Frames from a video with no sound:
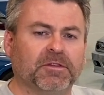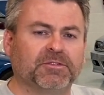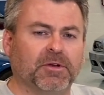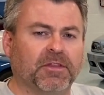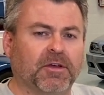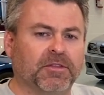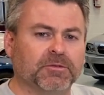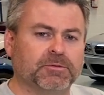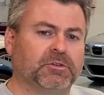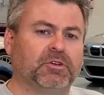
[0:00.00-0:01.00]
And so I thought
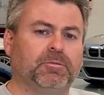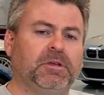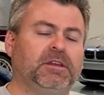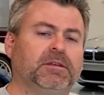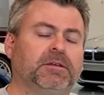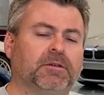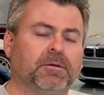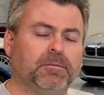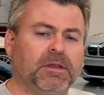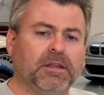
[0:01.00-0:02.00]
this was a good
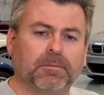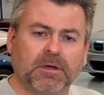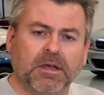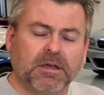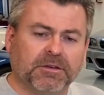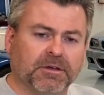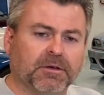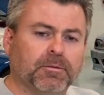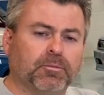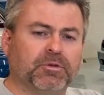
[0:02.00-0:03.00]
medium
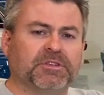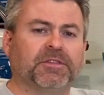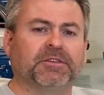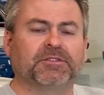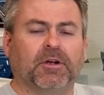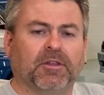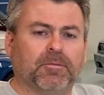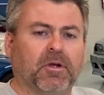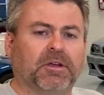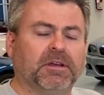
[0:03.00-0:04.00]
to present this car to the
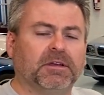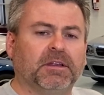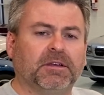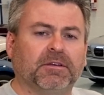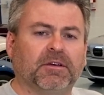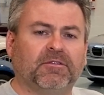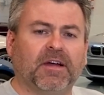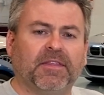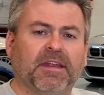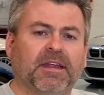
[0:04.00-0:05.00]
market and
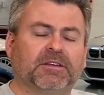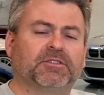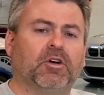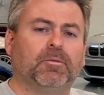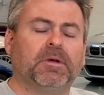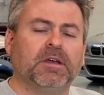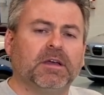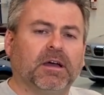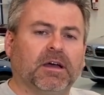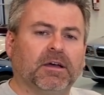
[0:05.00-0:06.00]
find that next home
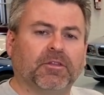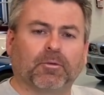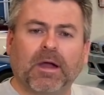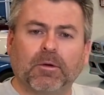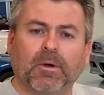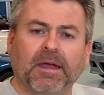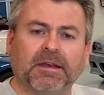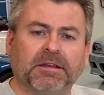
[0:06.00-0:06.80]
the right way.